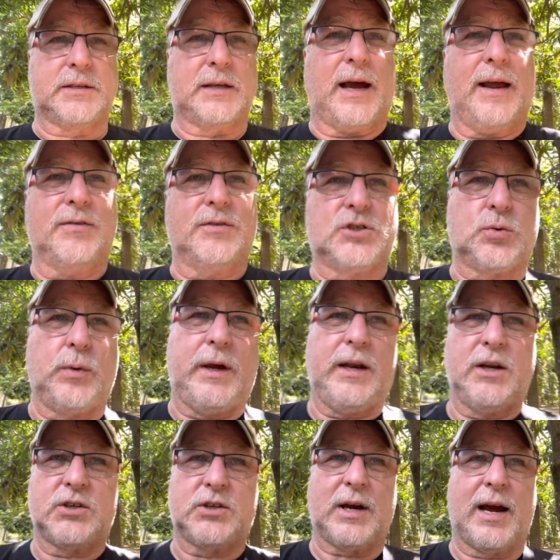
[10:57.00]
I have
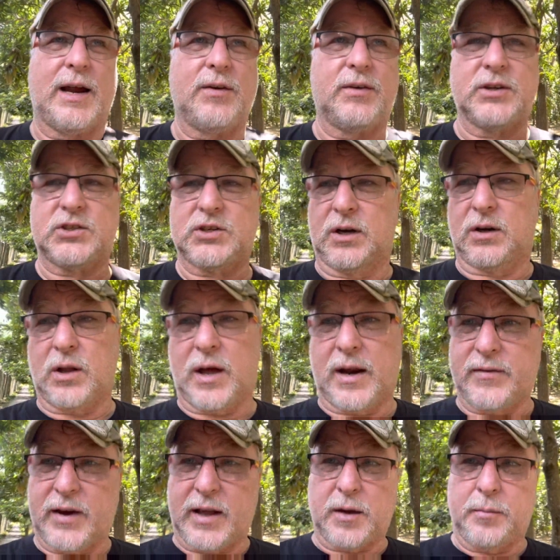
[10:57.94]
Swedish, Irish, and a
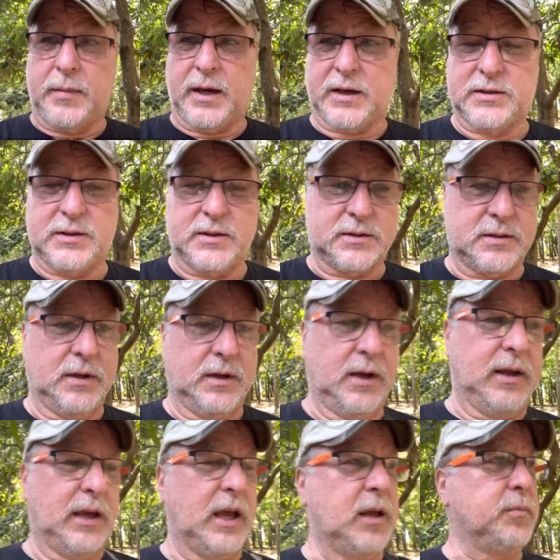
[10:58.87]
lot of other mixes
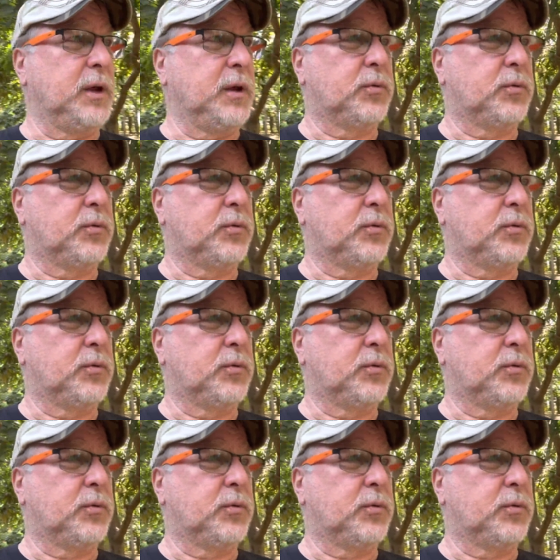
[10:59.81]
in me,